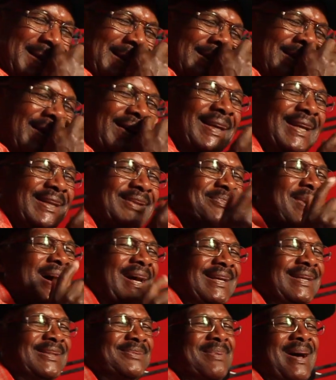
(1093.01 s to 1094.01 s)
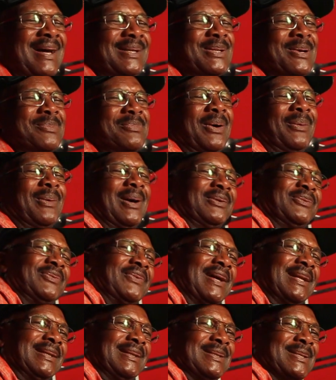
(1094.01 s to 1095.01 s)
No, he's my number one
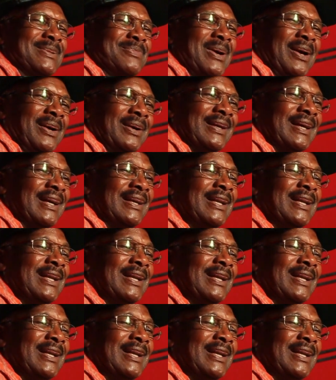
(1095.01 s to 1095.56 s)
fan in America,